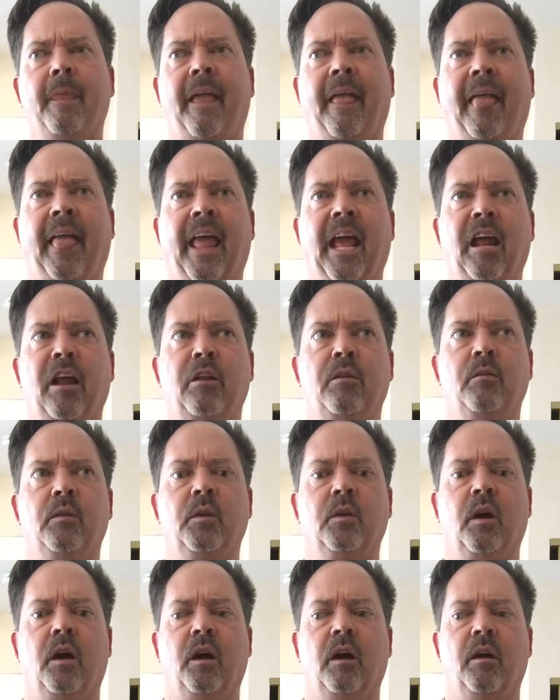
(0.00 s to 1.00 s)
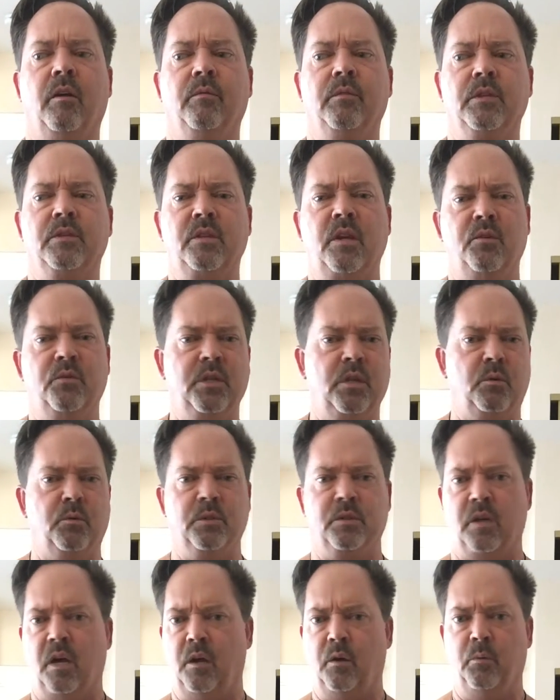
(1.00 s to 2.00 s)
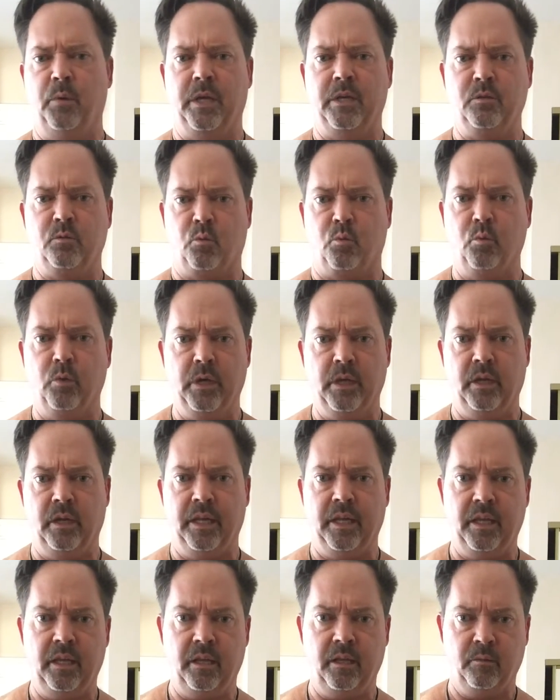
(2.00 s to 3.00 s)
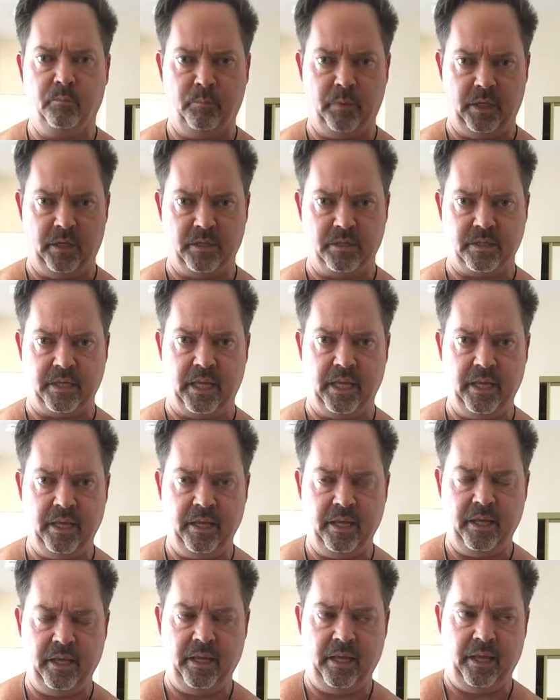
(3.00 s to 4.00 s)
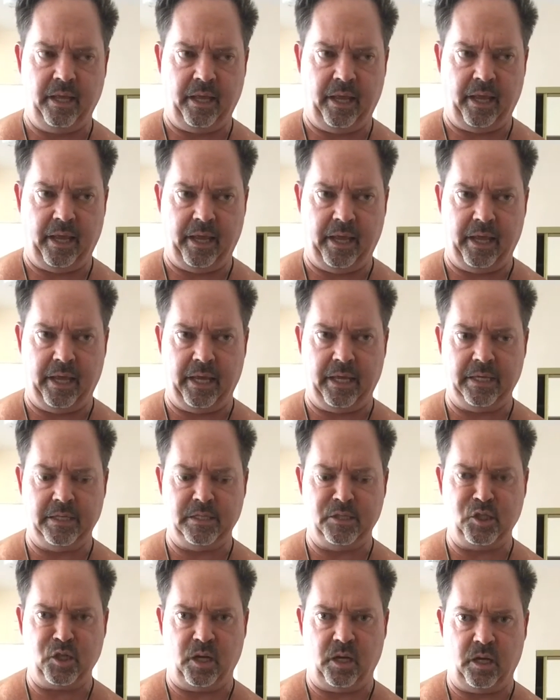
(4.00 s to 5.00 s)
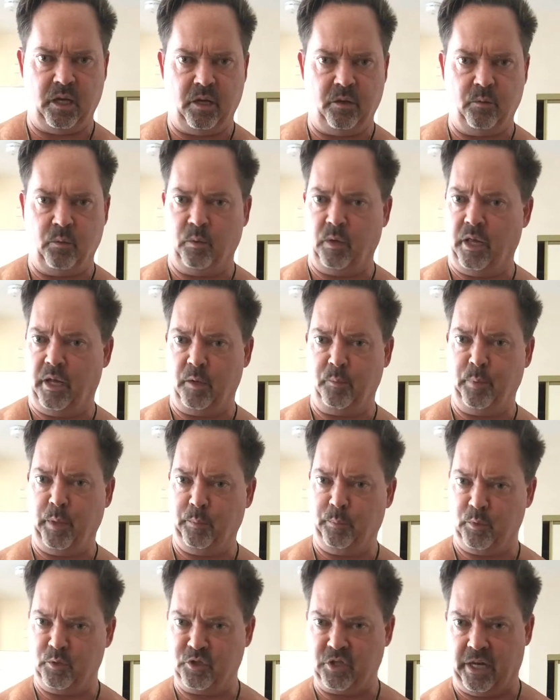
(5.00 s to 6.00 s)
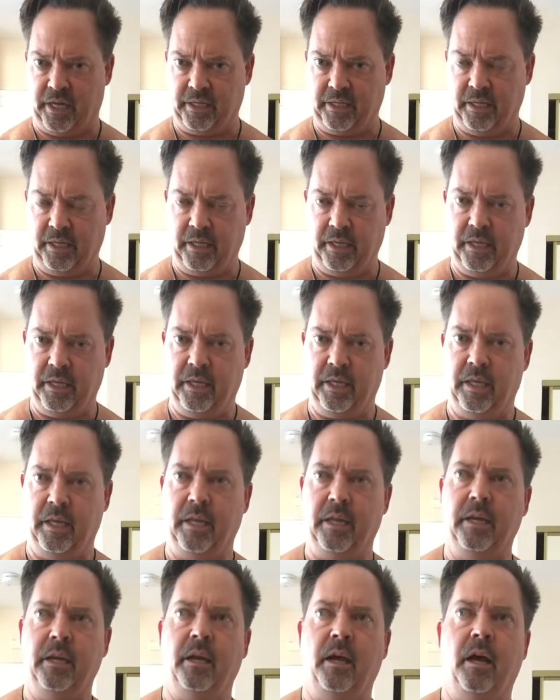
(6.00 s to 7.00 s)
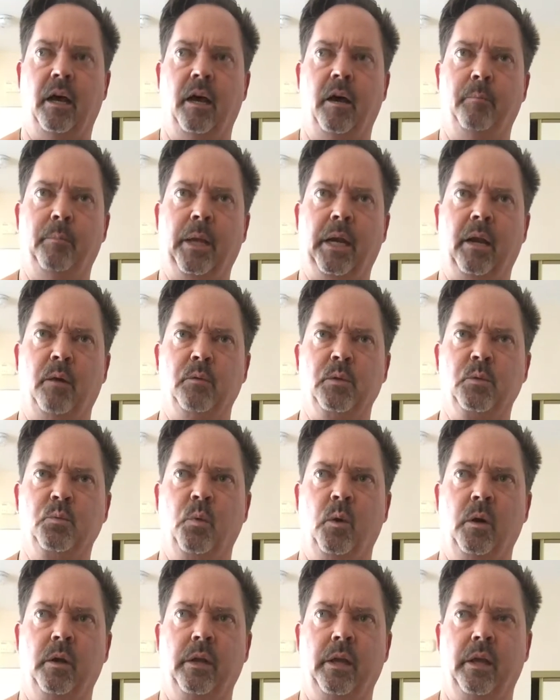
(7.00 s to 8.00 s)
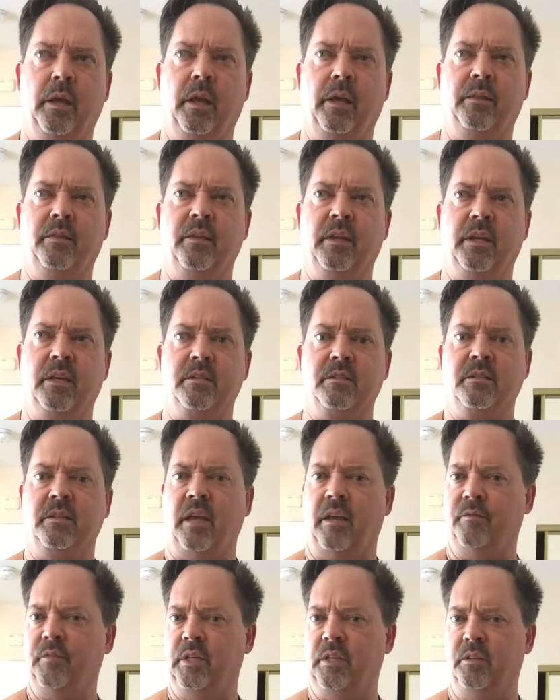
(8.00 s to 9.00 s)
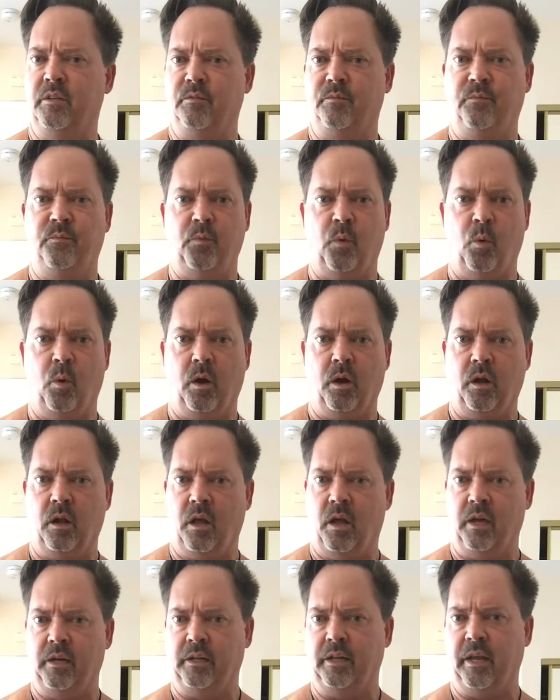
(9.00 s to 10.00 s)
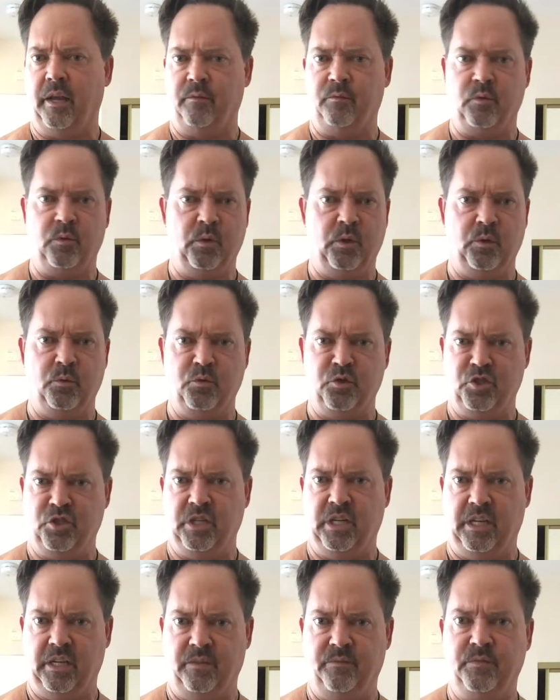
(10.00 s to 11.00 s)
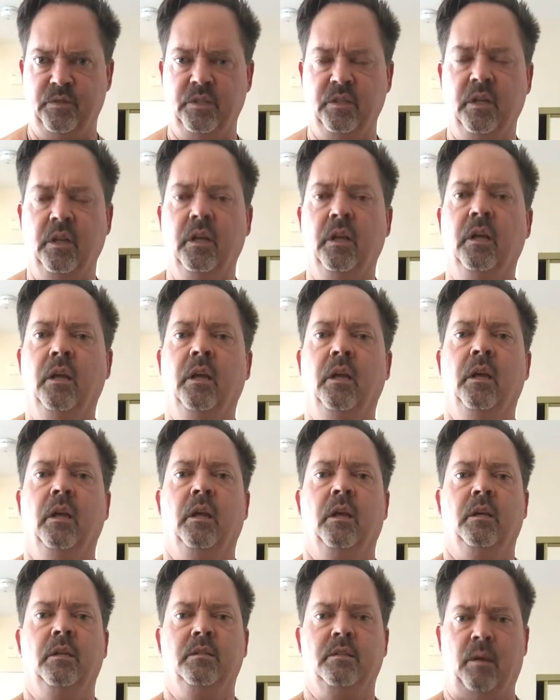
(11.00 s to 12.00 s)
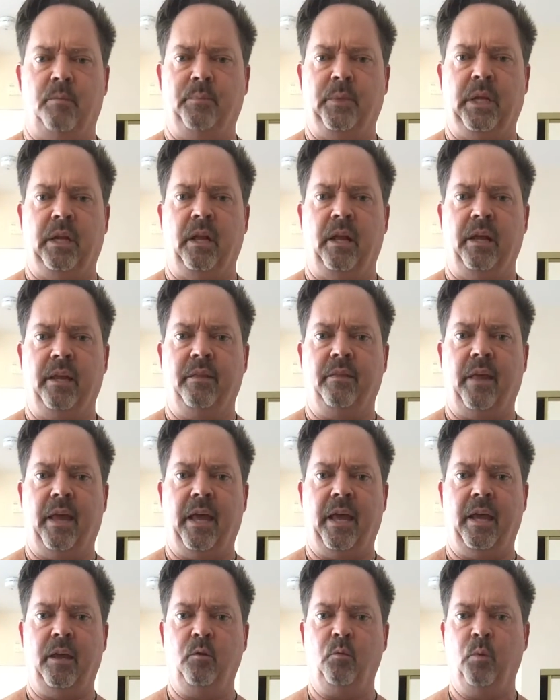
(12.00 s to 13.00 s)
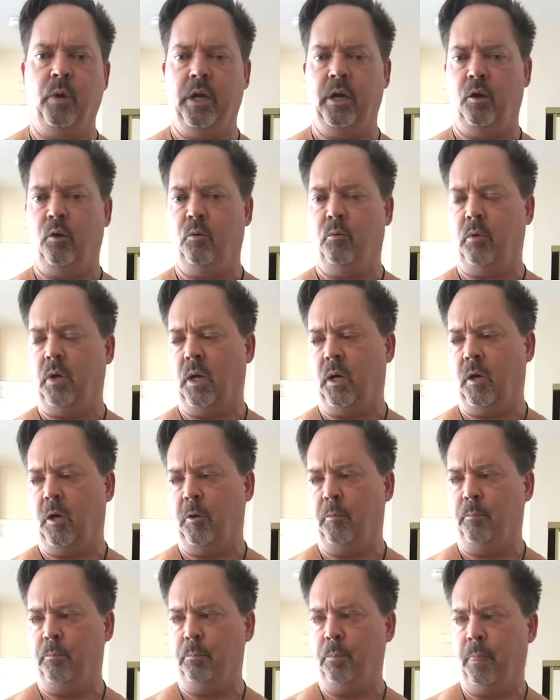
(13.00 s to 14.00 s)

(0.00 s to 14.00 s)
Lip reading: and this hotel was always really busy, and there were a lot of people checking in, and I was working, I think, a 7 to 4 o'clock in the afternoon shift, something like that. Well,